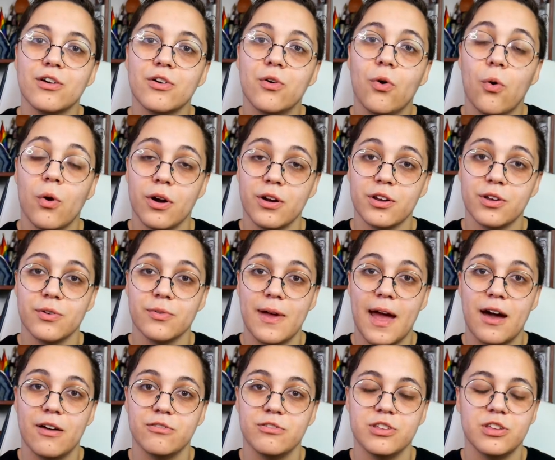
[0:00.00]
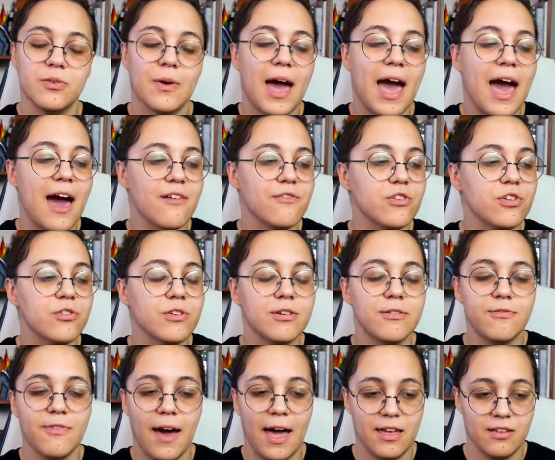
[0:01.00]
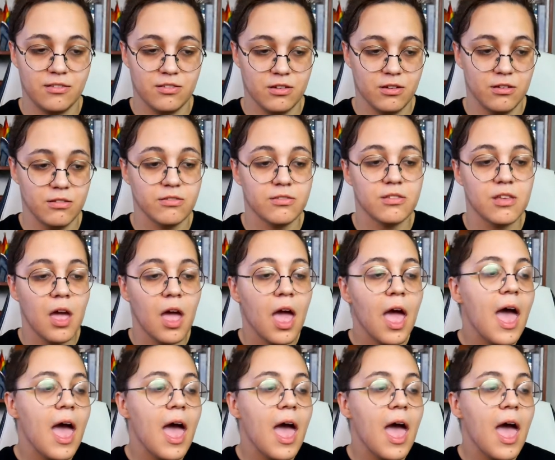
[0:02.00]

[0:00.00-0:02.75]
court around you, have your advisors,